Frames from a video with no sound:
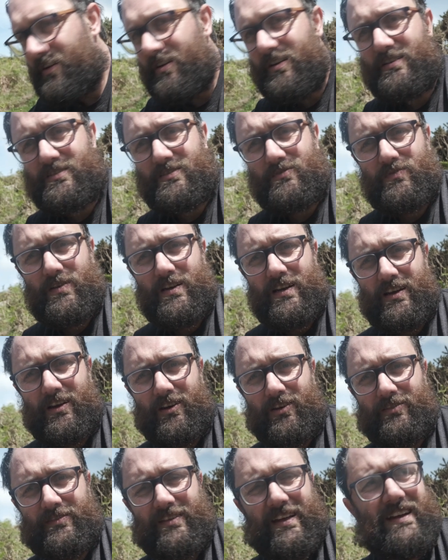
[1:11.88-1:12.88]
it's a really
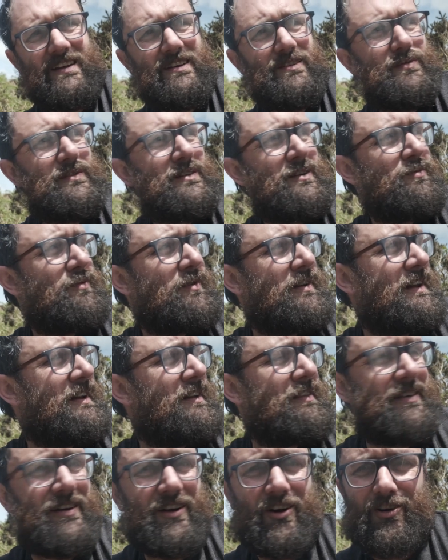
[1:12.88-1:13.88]
hot day, we don't want
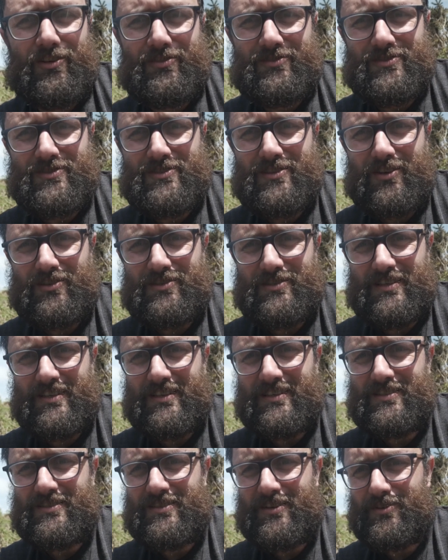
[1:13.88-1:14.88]
anything hot and
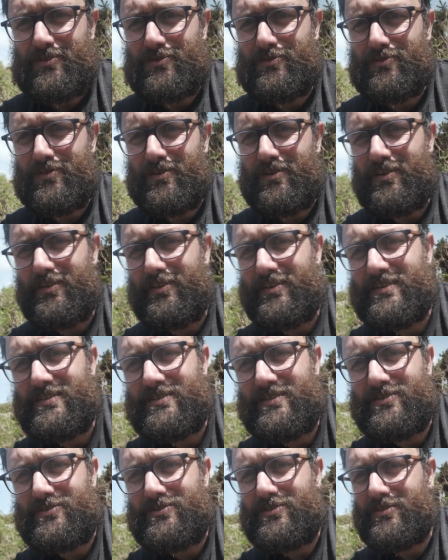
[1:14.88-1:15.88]
stodgy, so this
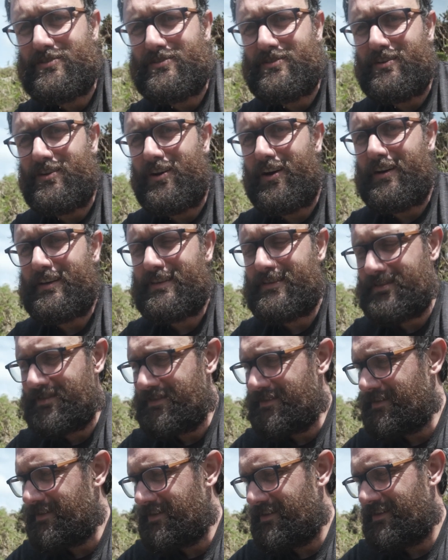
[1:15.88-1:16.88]
is just a
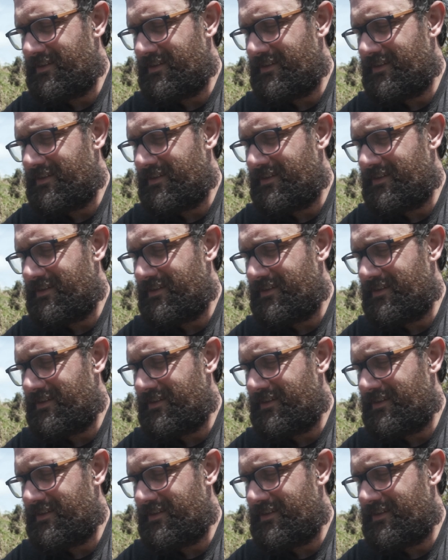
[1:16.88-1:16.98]
nice